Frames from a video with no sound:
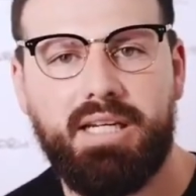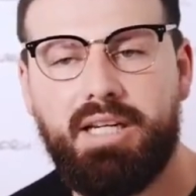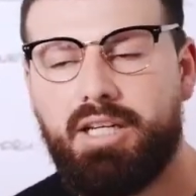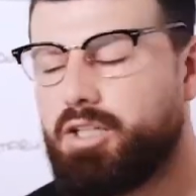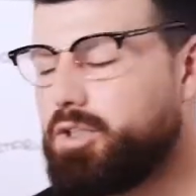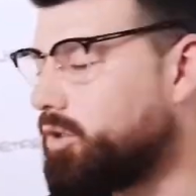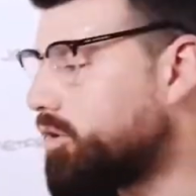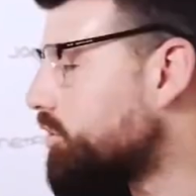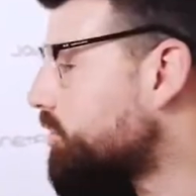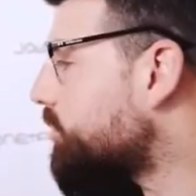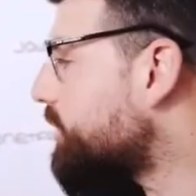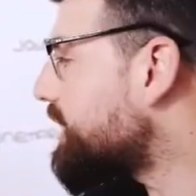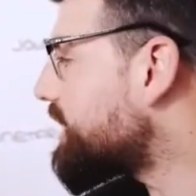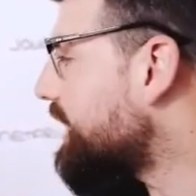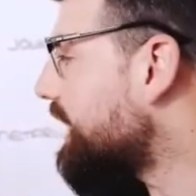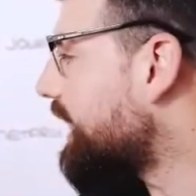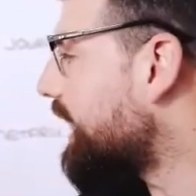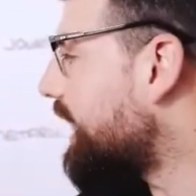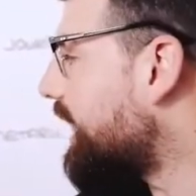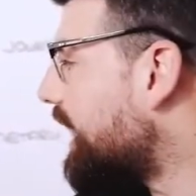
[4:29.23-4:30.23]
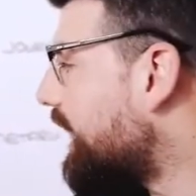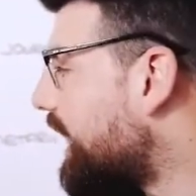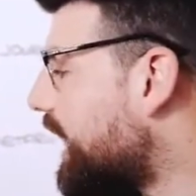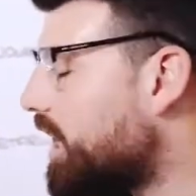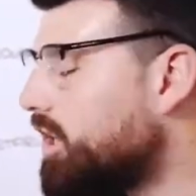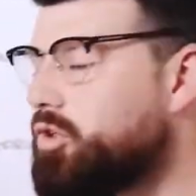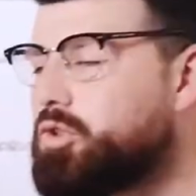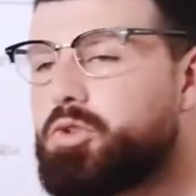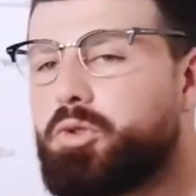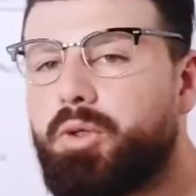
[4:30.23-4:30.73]
You're just risking
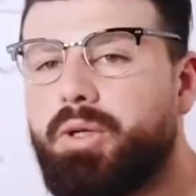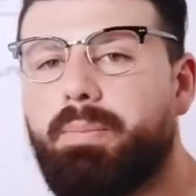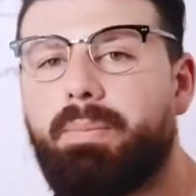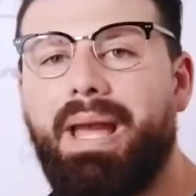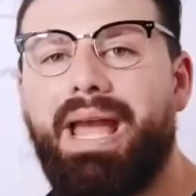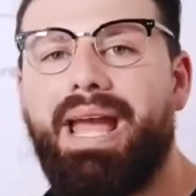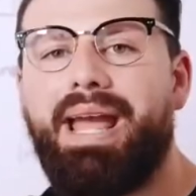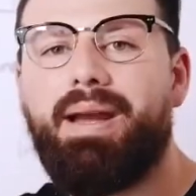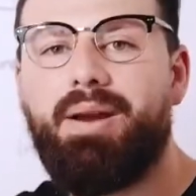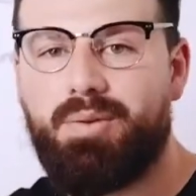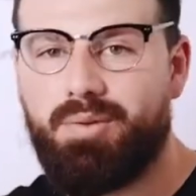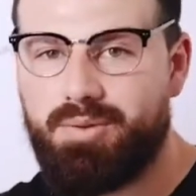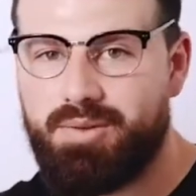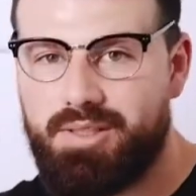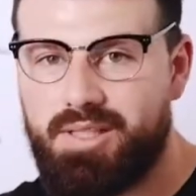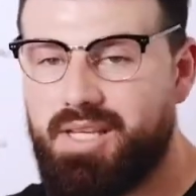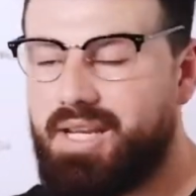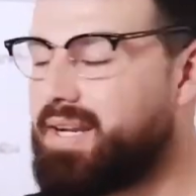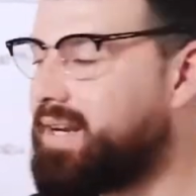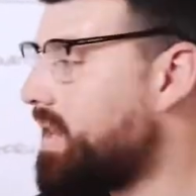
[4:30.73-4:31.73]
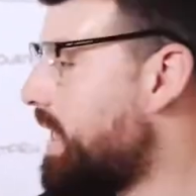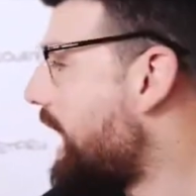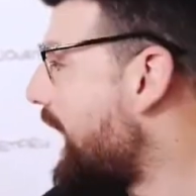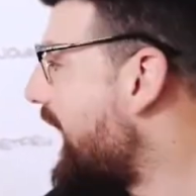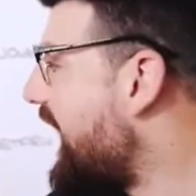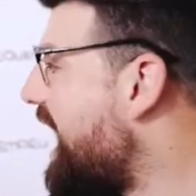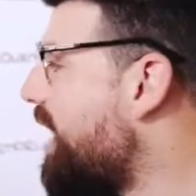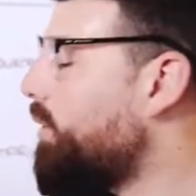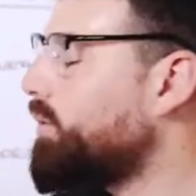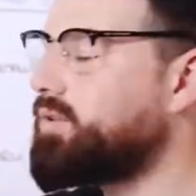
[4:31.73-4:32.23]
£100
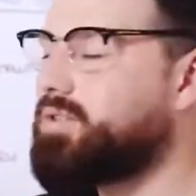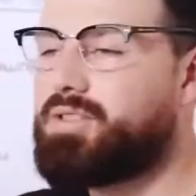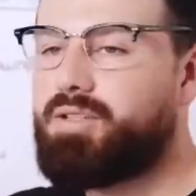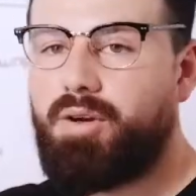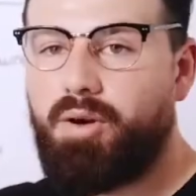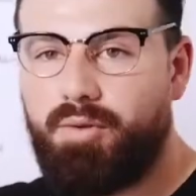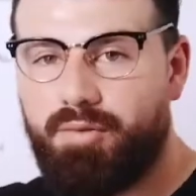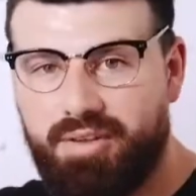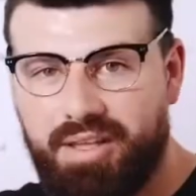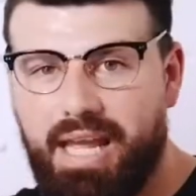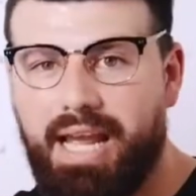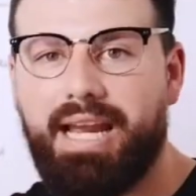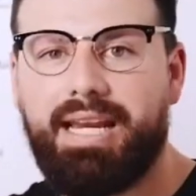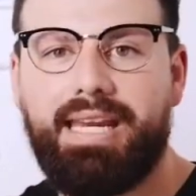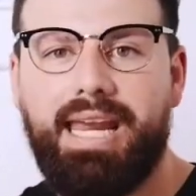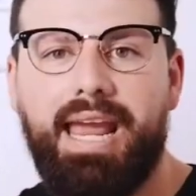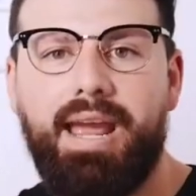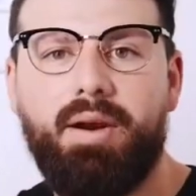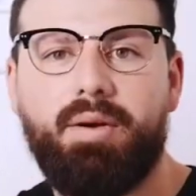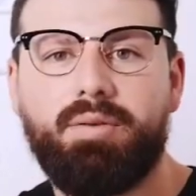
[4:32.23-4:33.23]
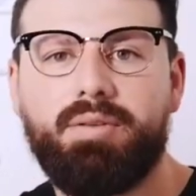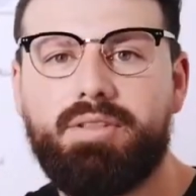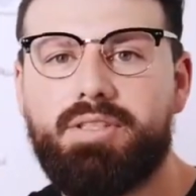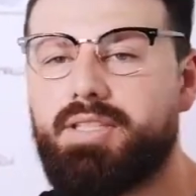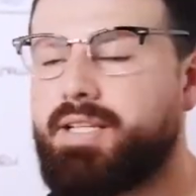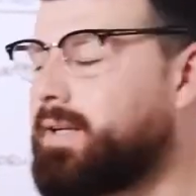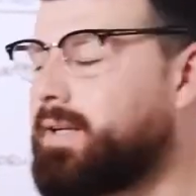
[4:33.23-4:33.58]
out of that account.